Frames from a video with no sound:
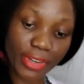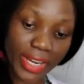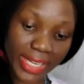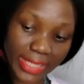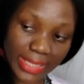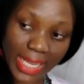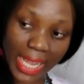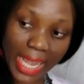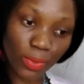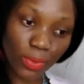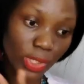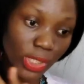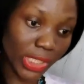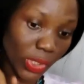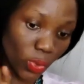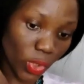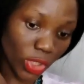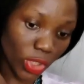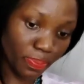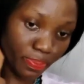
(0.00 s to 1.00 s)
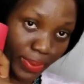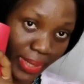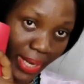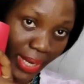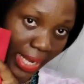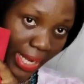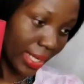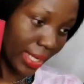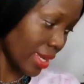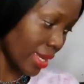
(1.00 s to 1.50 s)
I wish it was black,
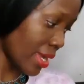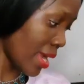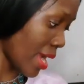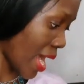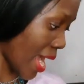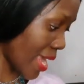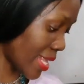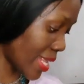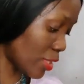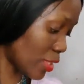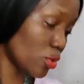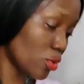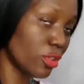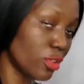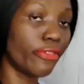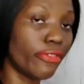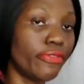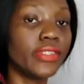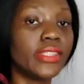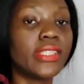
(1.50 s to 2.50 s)
and I do love it.